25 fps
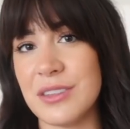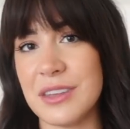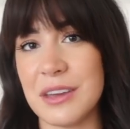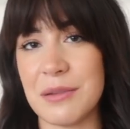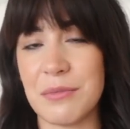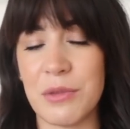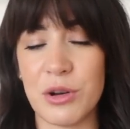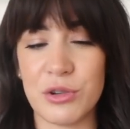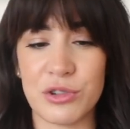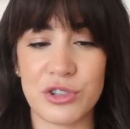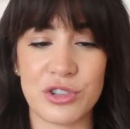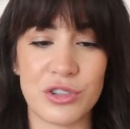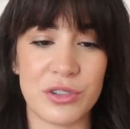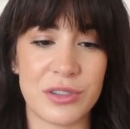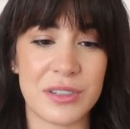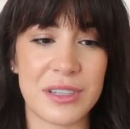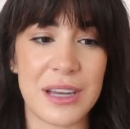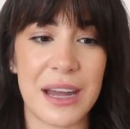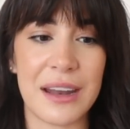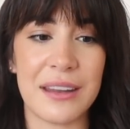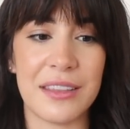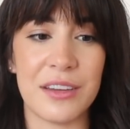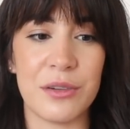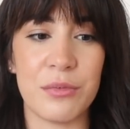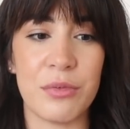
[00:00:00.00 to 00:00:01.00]
the emotional
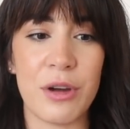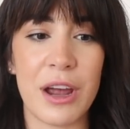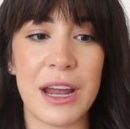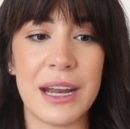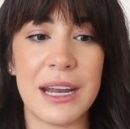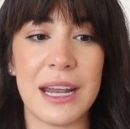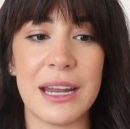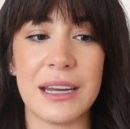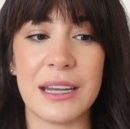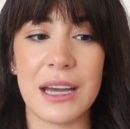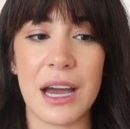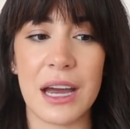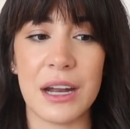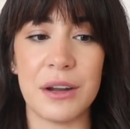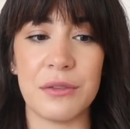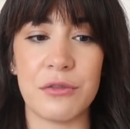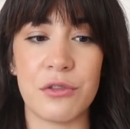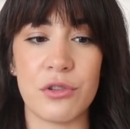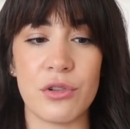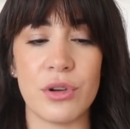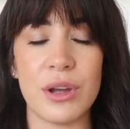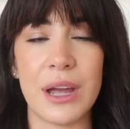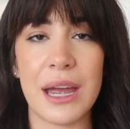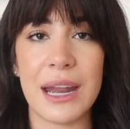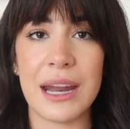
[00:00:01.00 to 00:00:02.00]
side of their brain and kind of
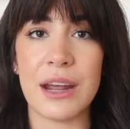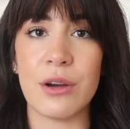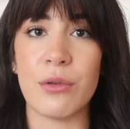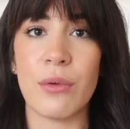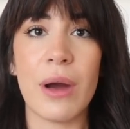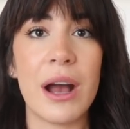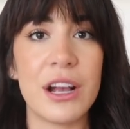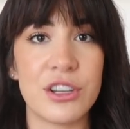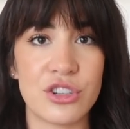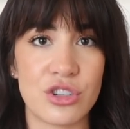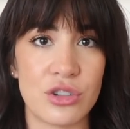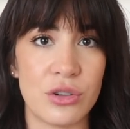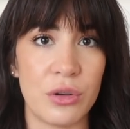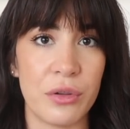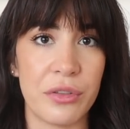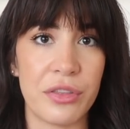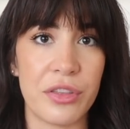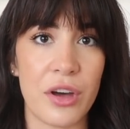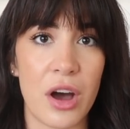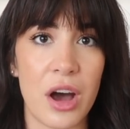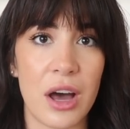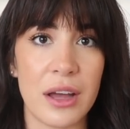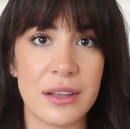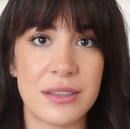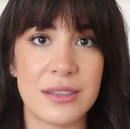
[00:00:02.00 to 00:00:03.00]
create irrational
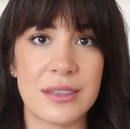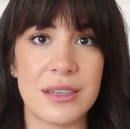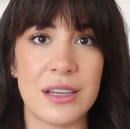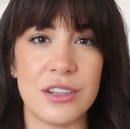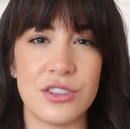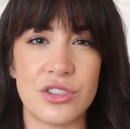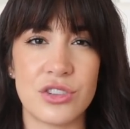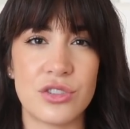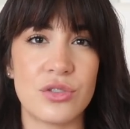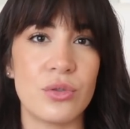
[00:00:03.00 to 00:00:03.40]
thoughts and